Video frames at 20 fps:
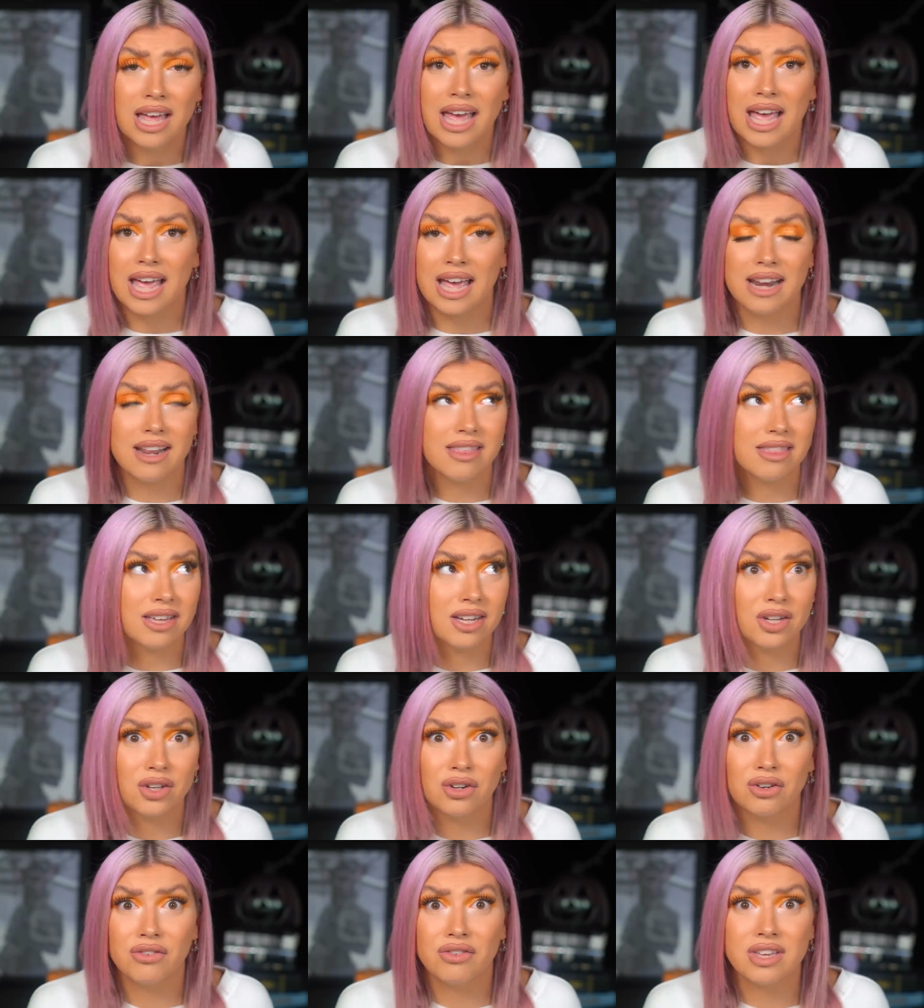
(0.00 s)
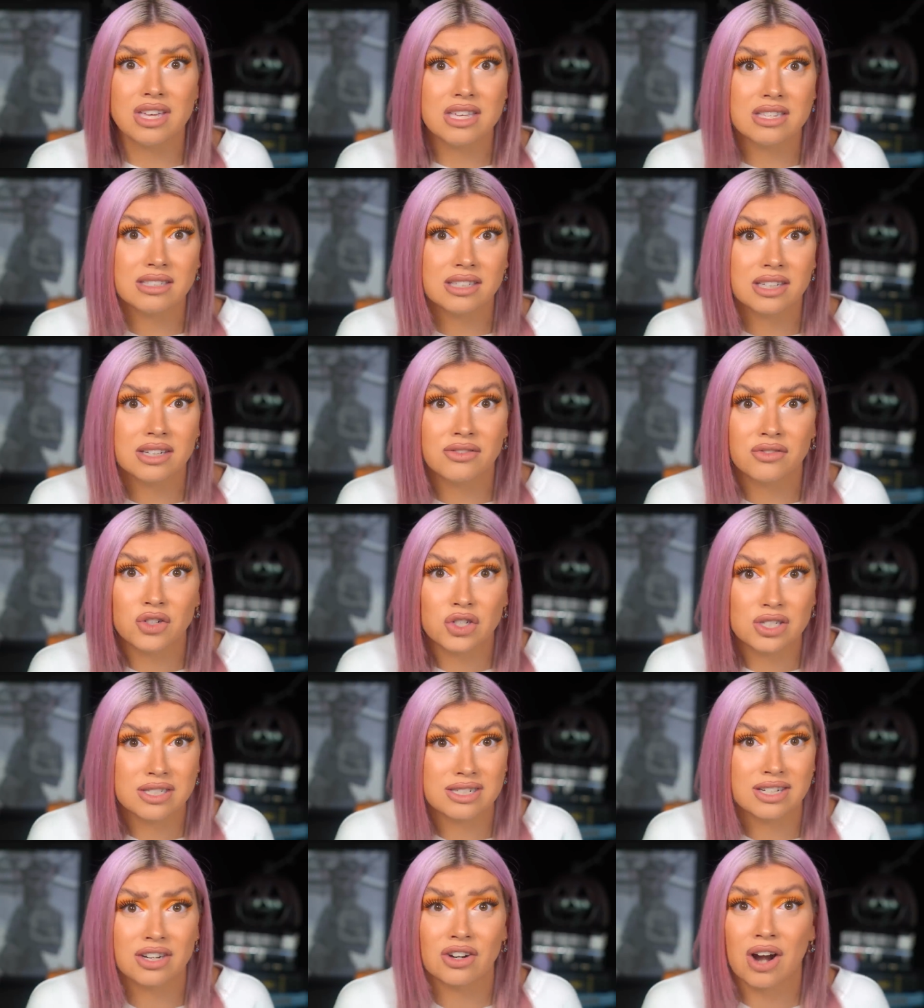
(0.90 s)
Anything could have easily
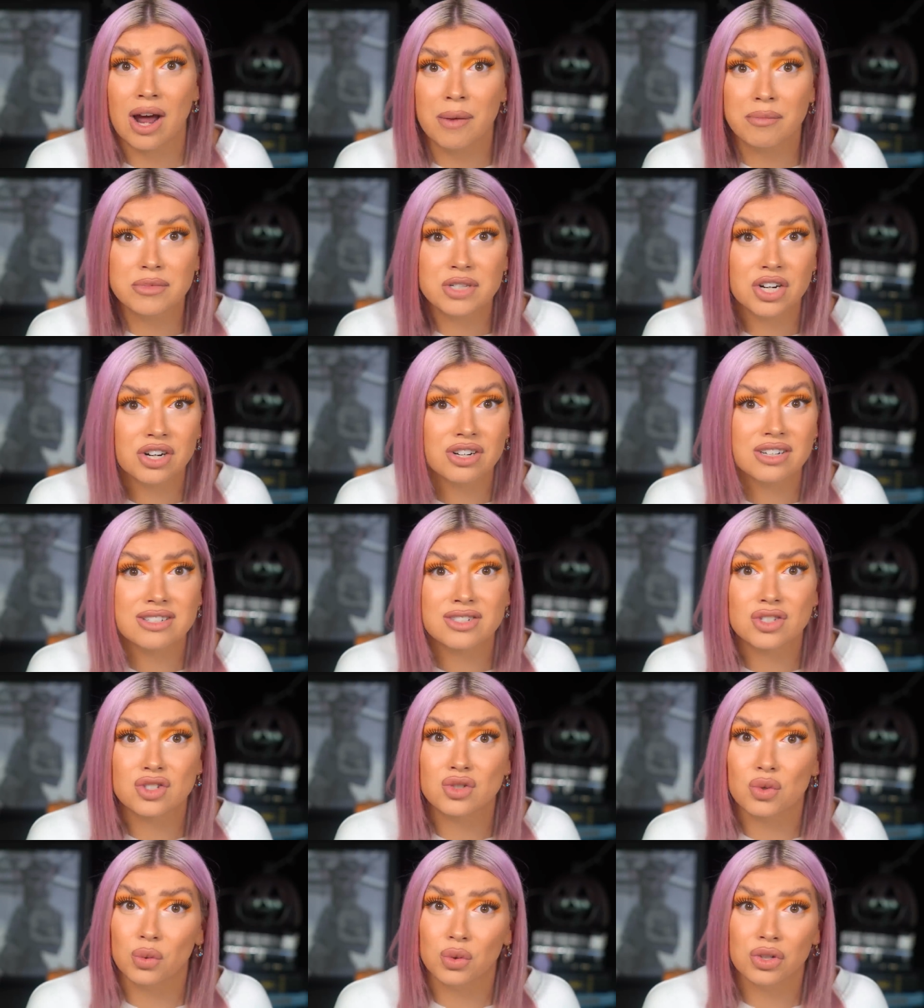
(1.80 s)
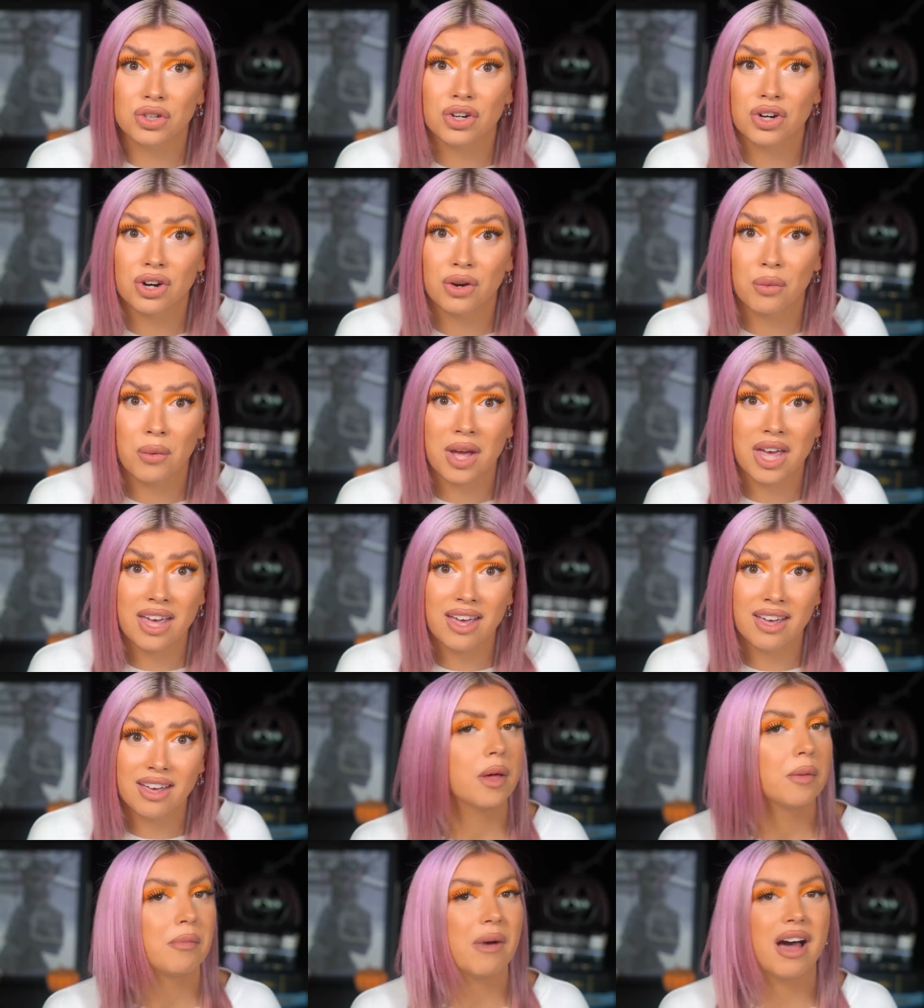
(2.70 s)
just grabbed her and stolen her
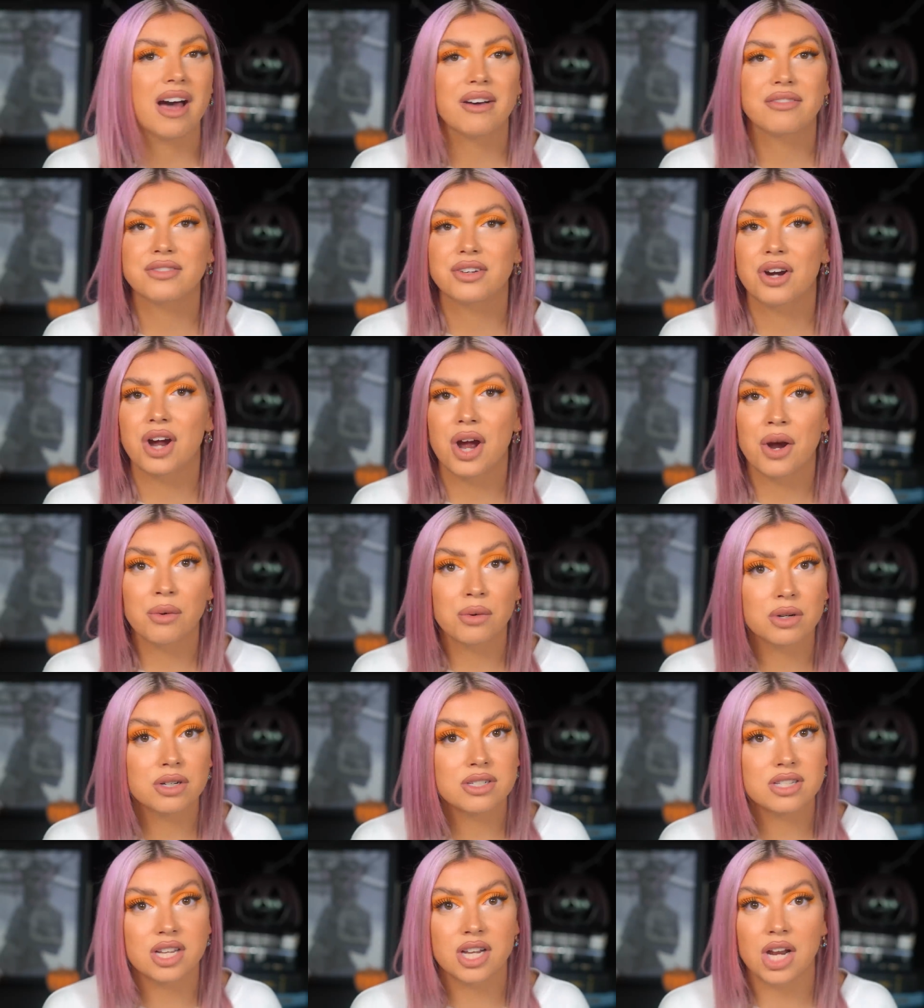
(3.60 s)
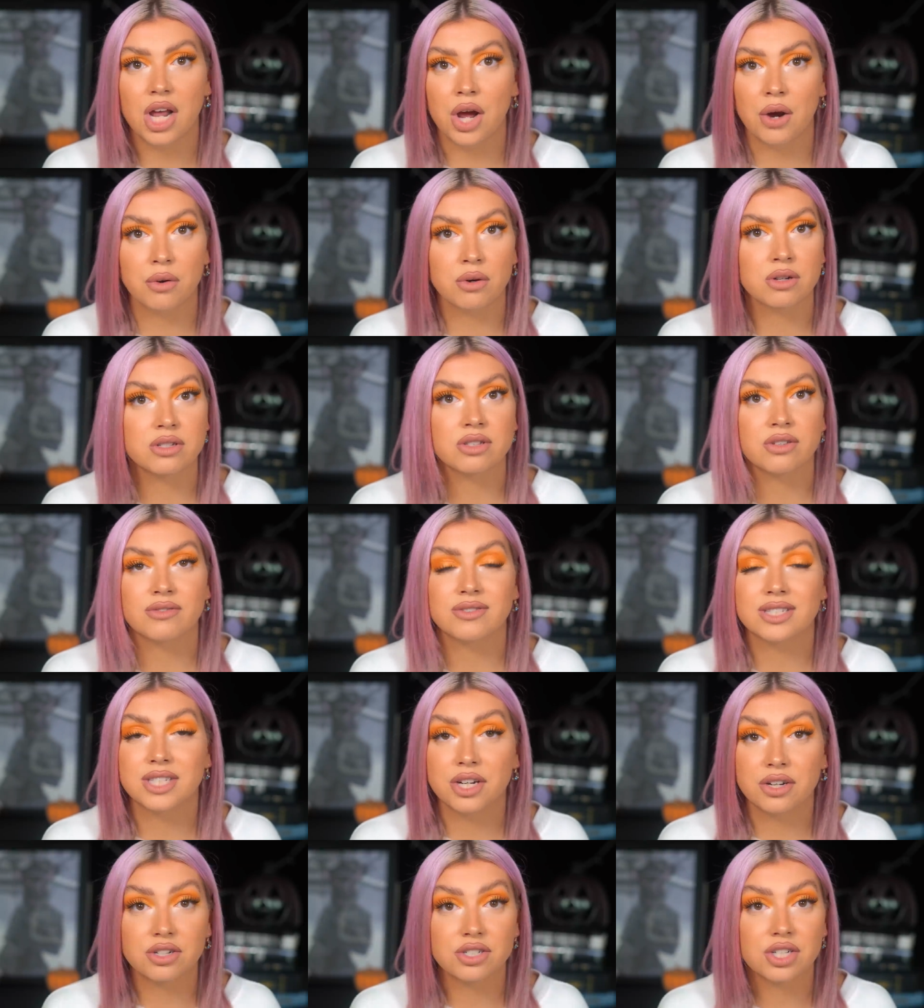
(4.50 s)
away. But after hours and hours of
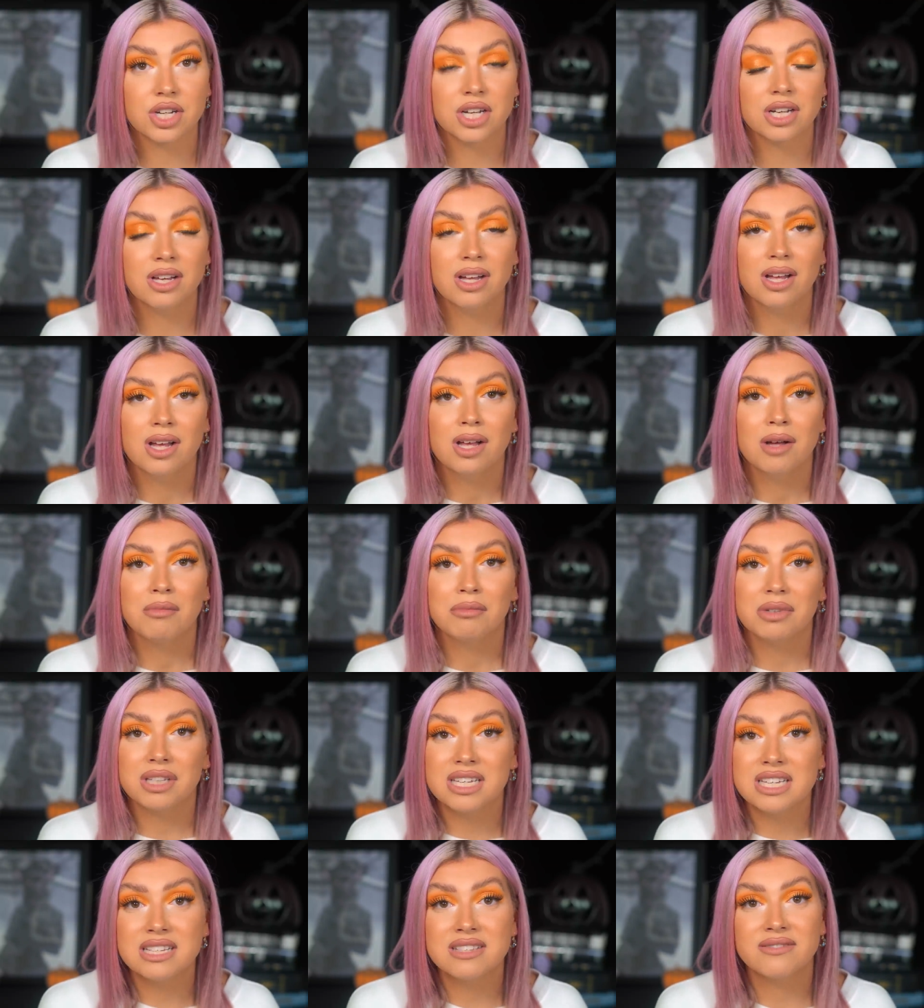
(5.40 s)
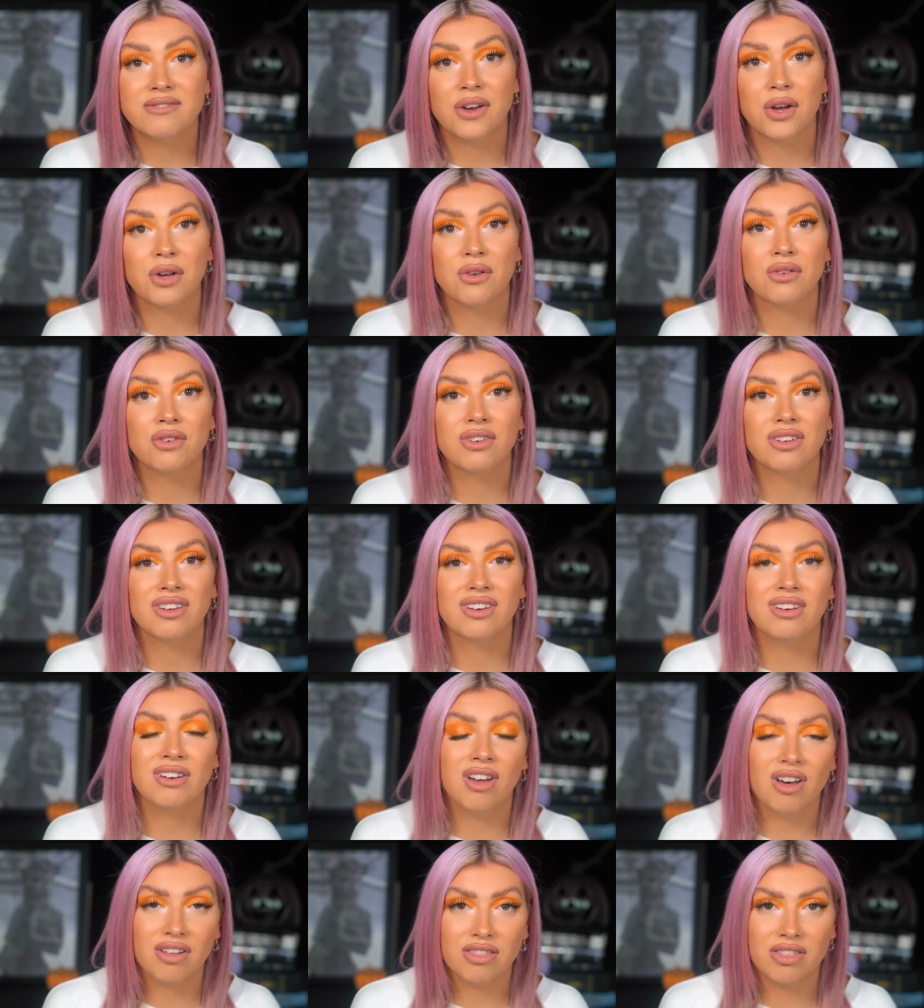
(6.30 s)
searching, police found
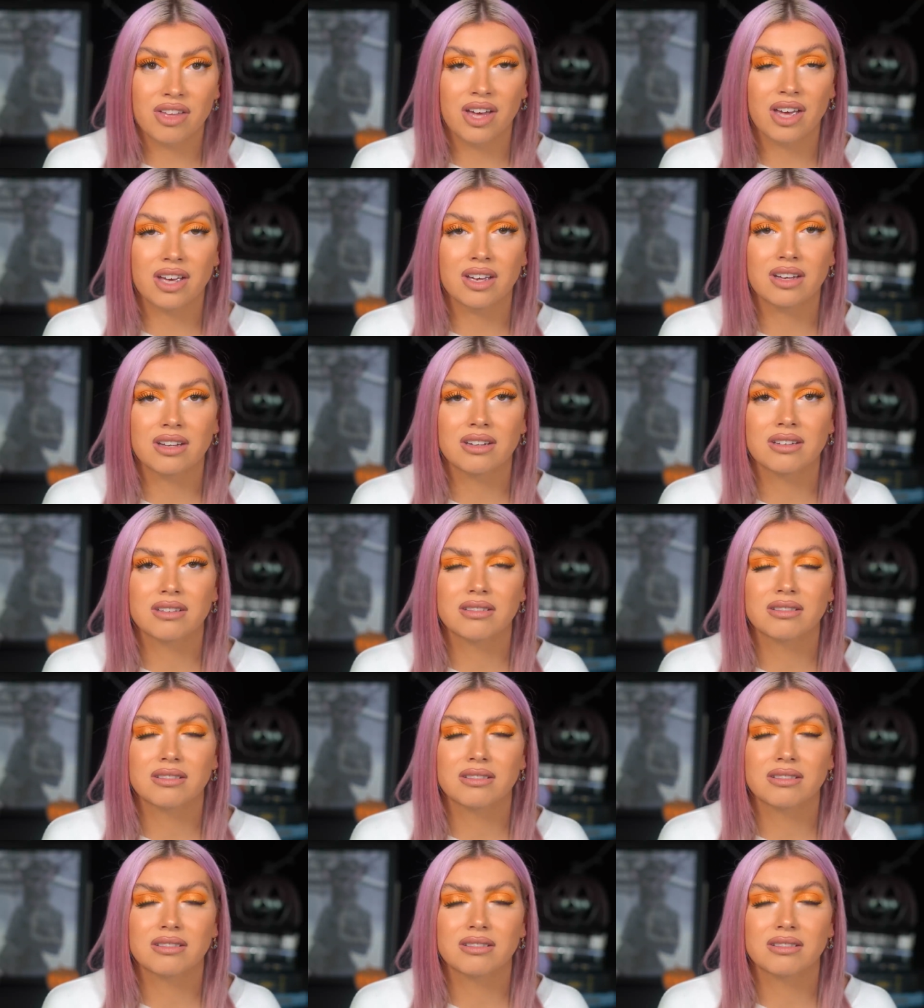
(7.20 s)
nothing.